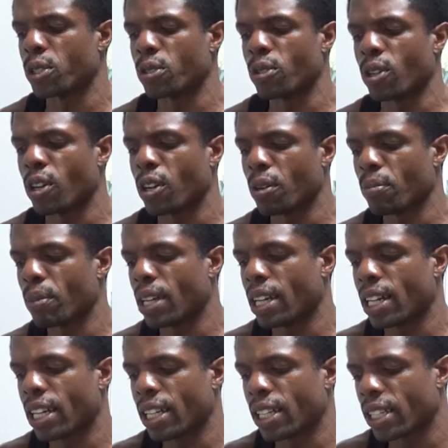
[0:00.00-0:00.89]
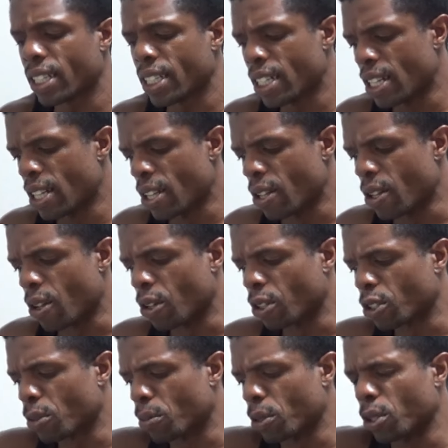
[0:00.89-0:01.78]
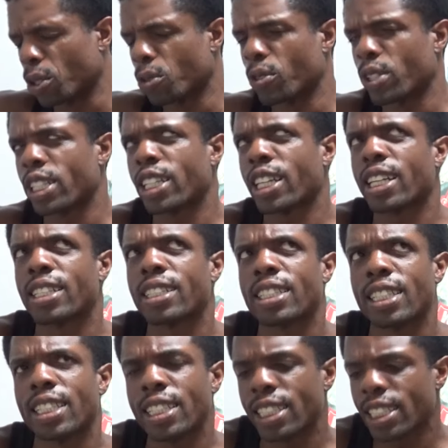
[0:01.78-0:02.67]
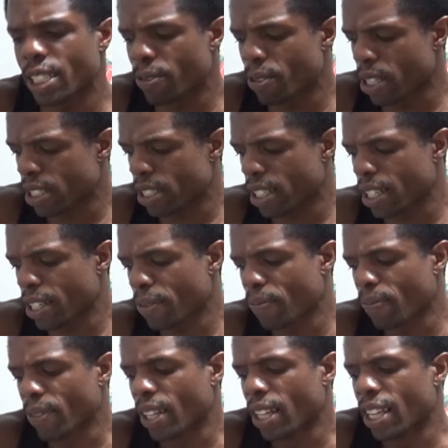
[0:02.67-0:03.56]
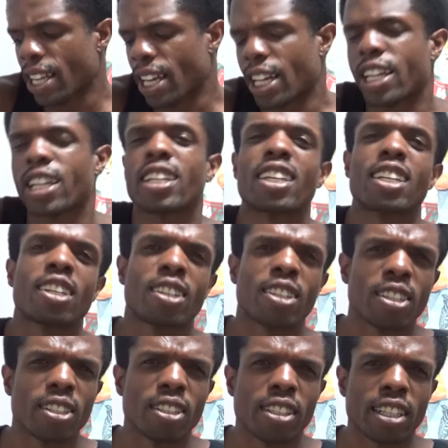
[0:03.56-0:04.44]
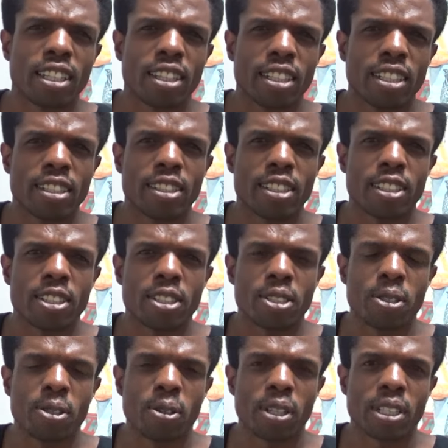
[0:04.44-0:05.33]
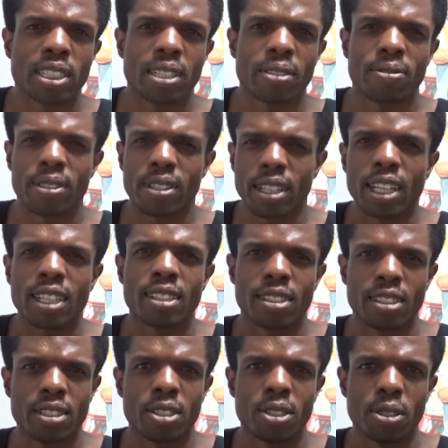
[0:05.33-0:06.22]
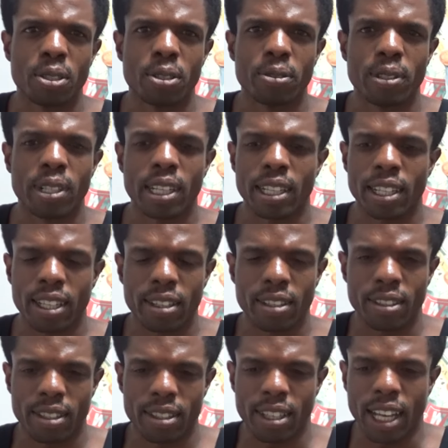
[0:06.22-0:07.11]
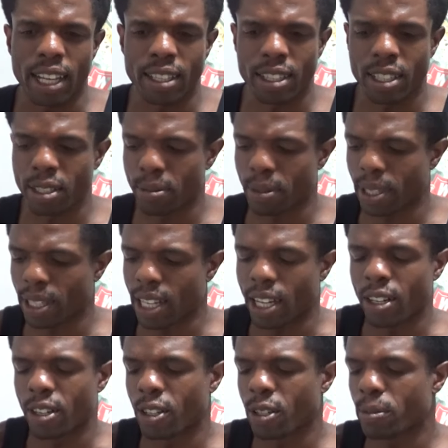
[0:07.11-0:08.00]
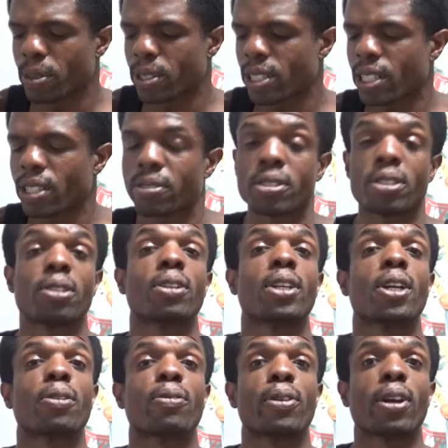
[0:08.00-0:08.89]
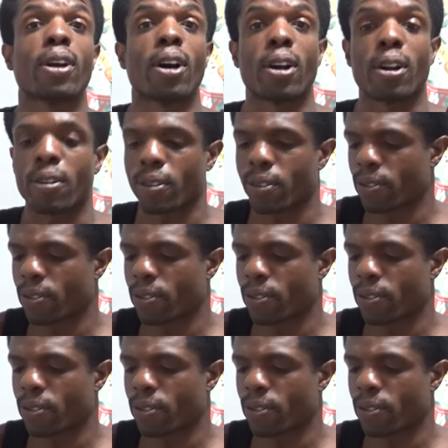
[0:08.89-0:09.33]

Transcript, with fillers: you on my Ultra Boost 2019s, I want to say. I didn't get a good look at these in the store because I figured I'd do it when I got them and got home and stuff. So here we are